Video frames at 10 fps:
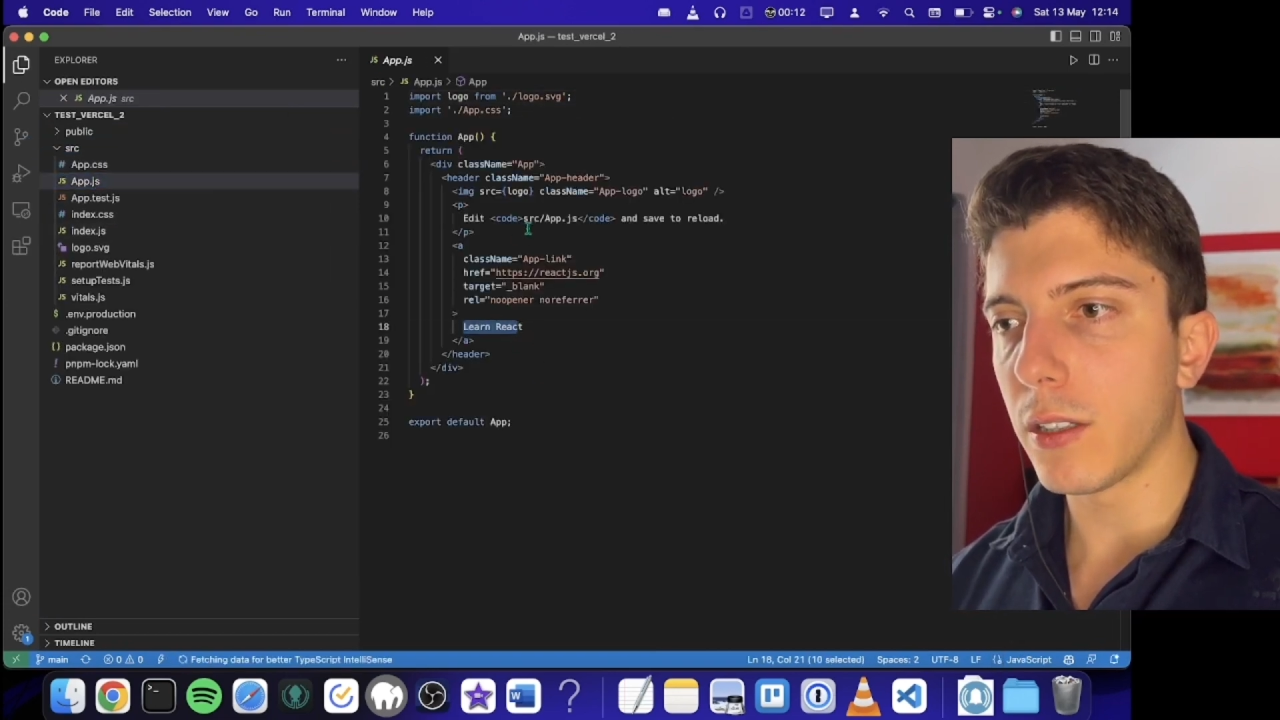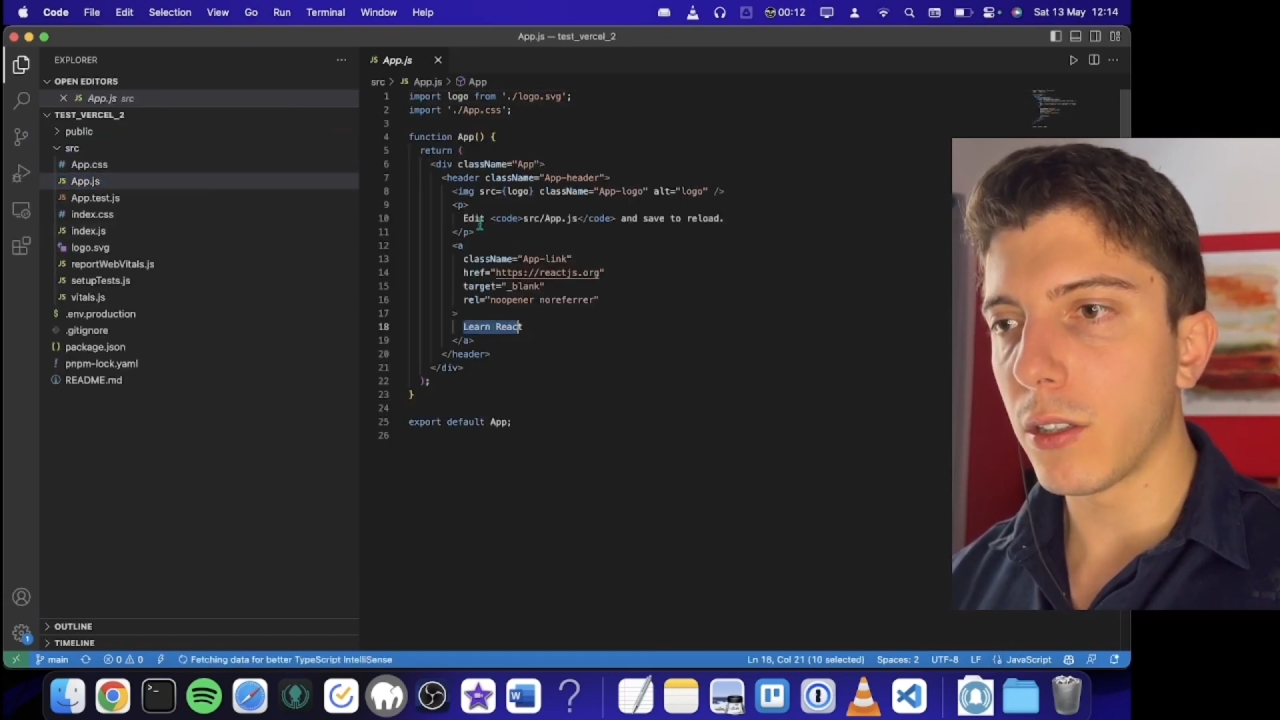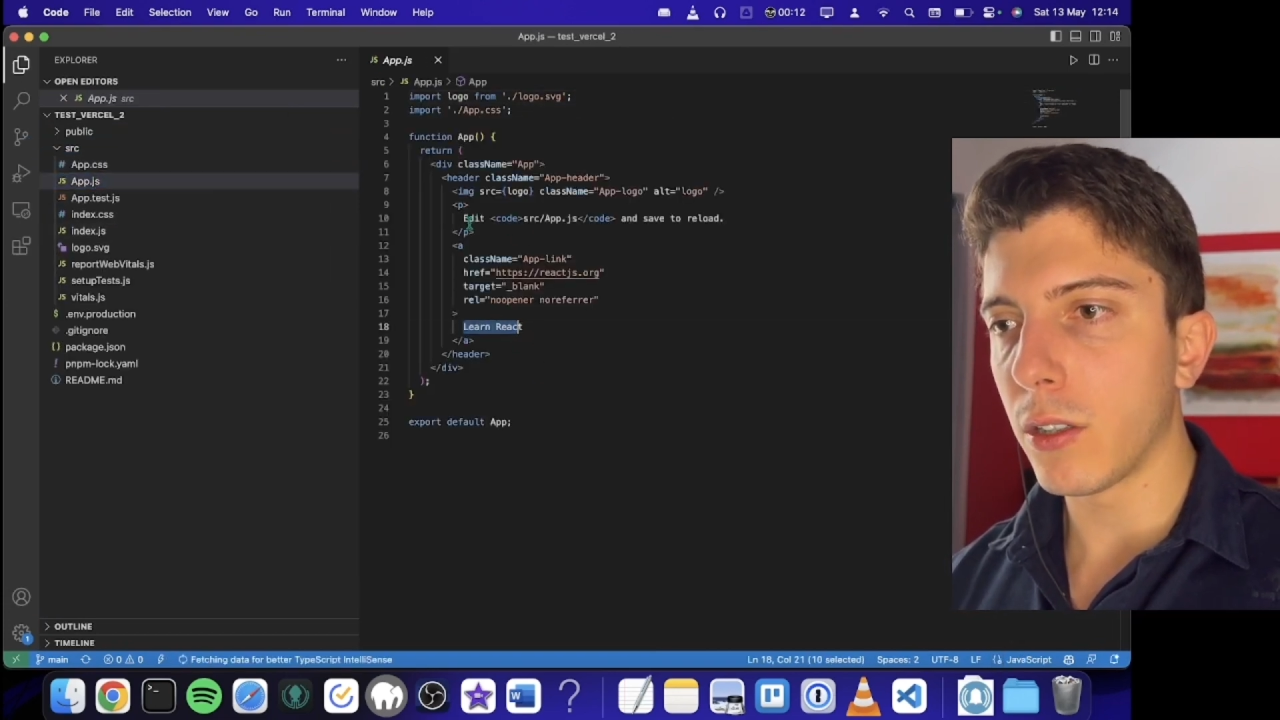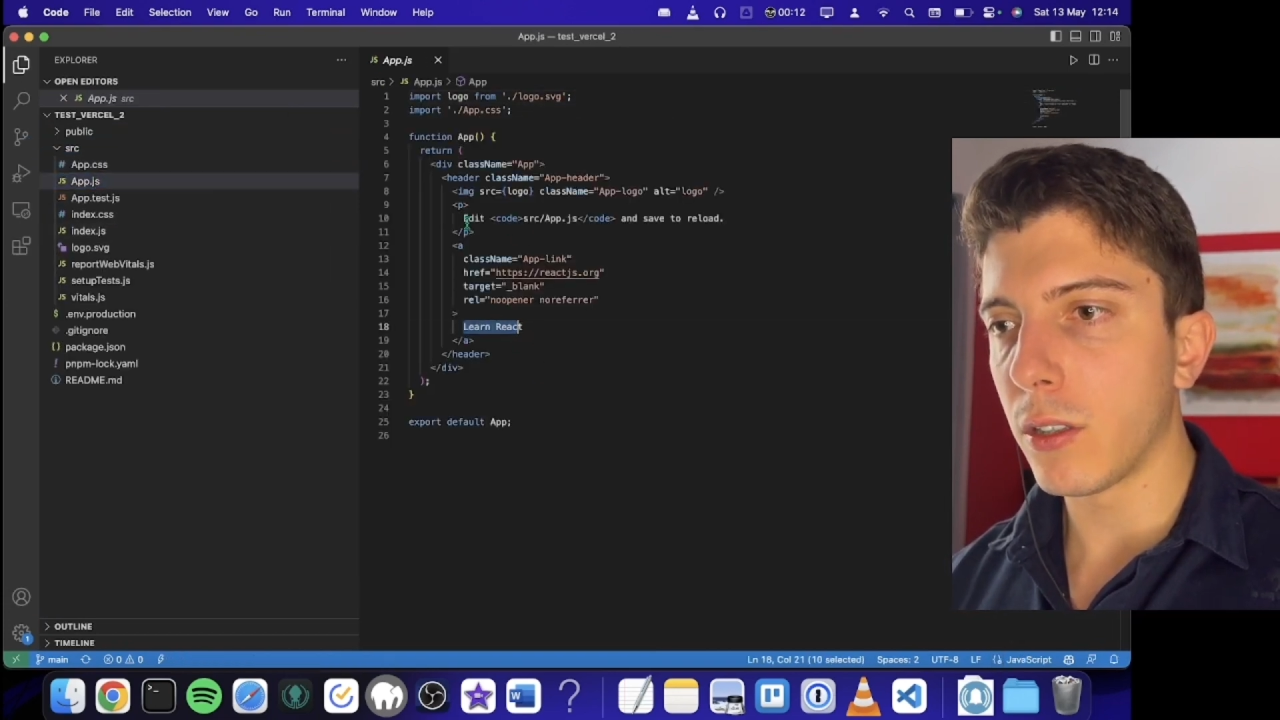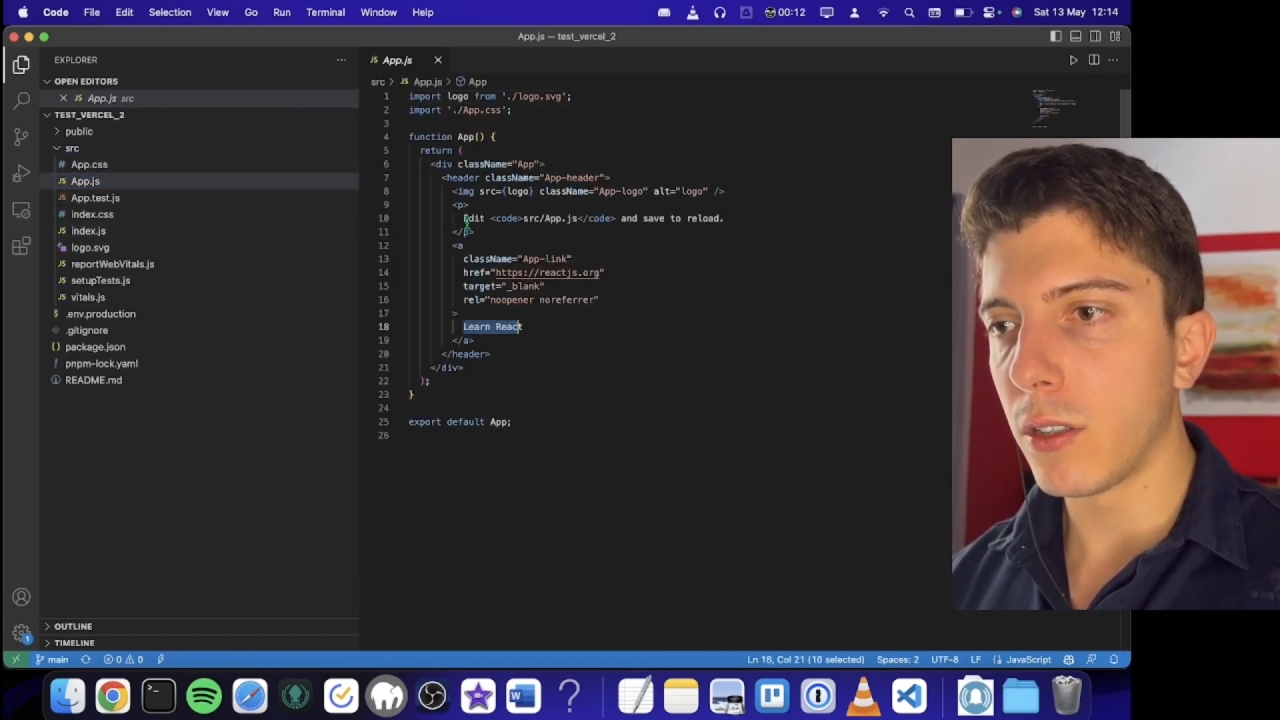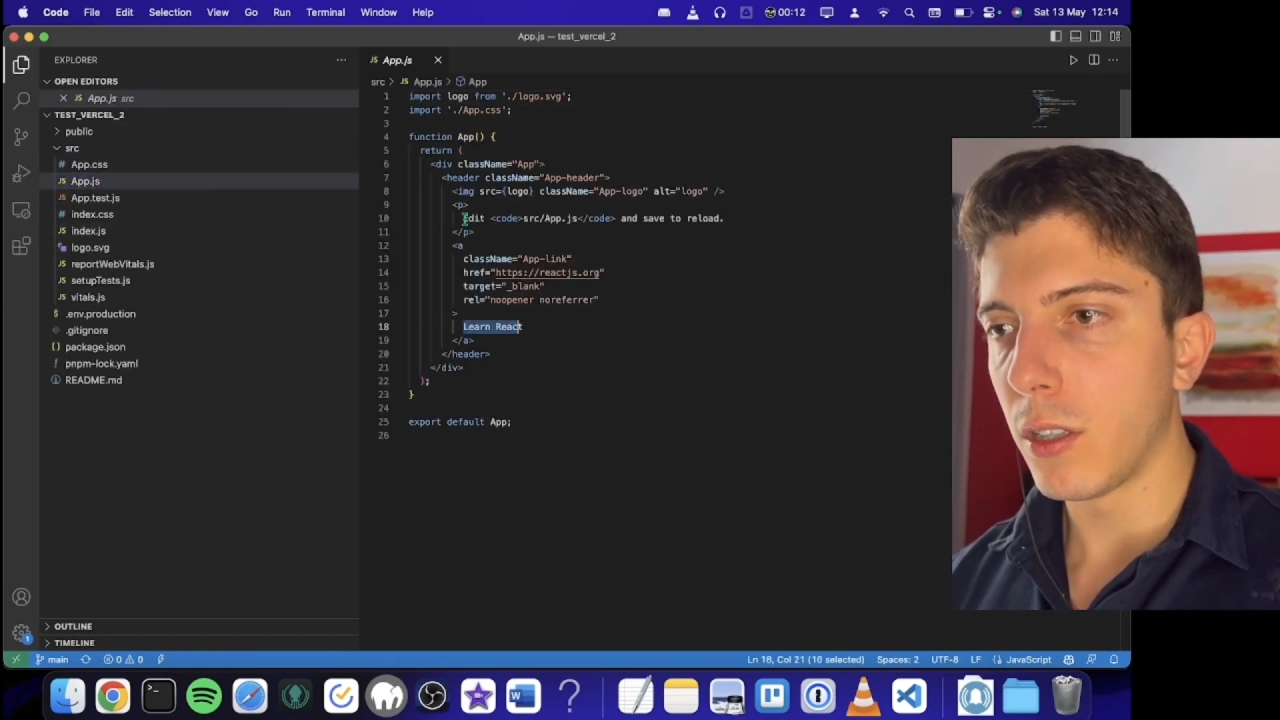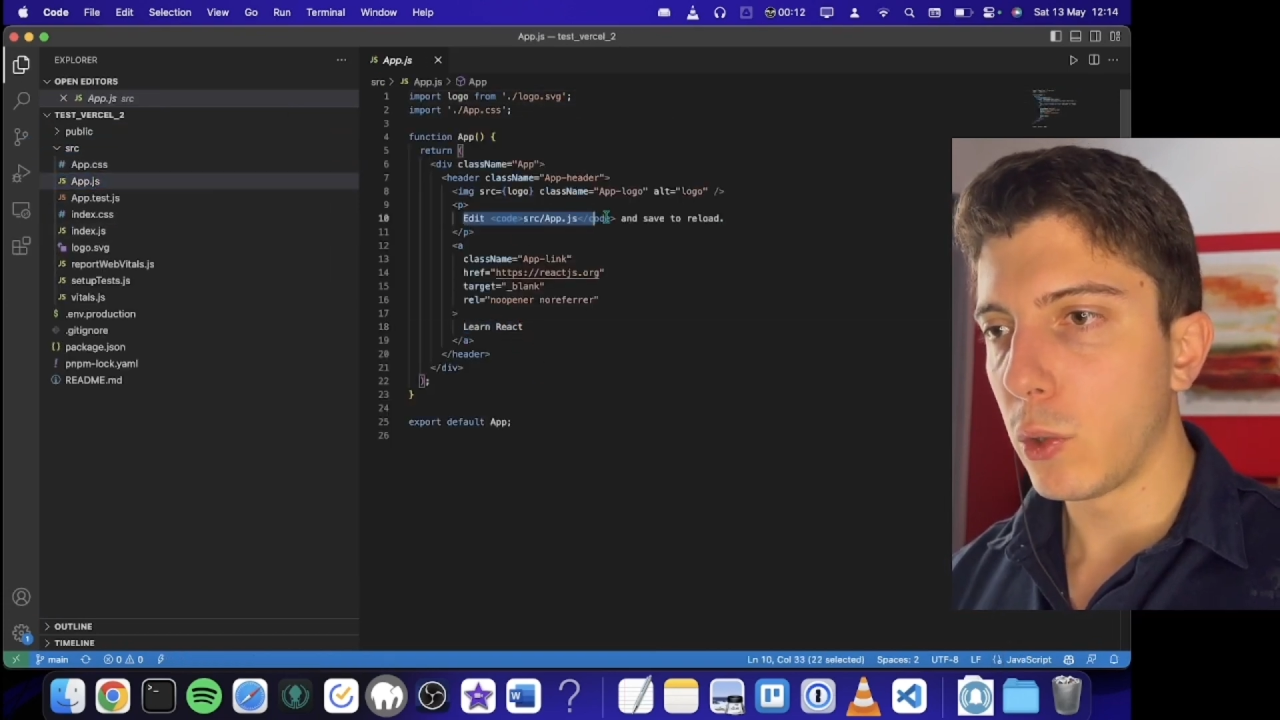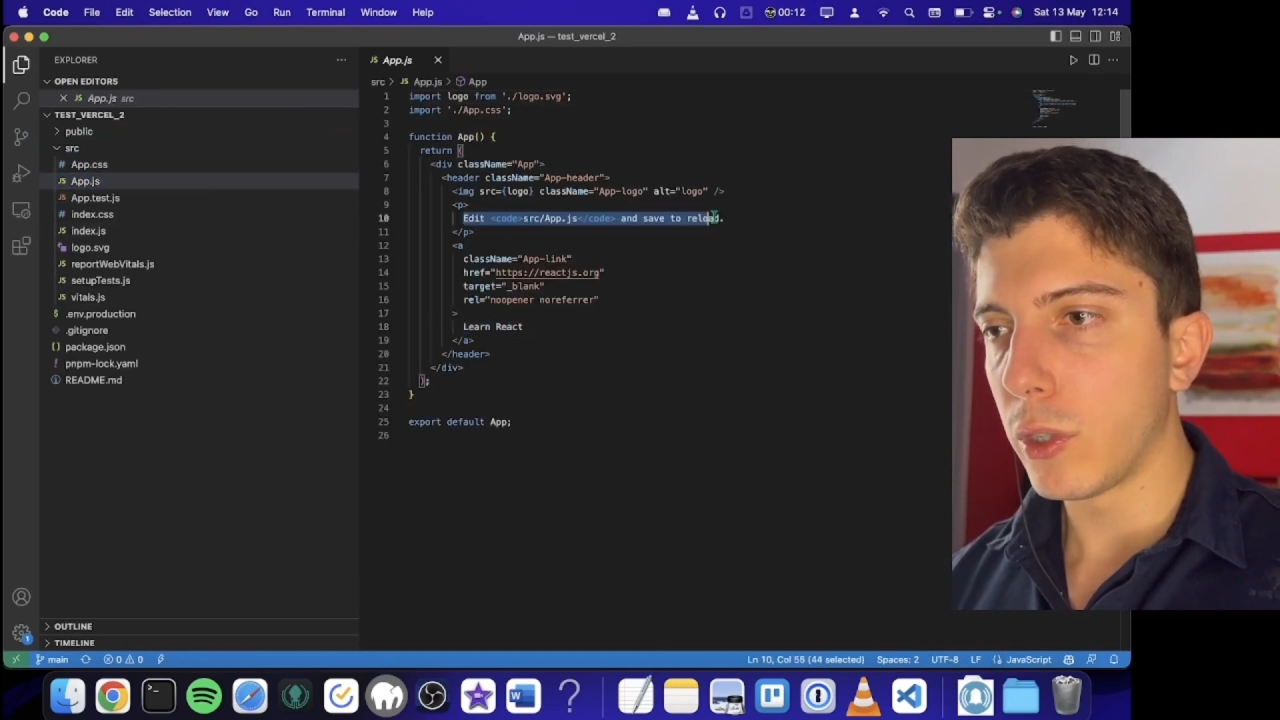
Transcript: So we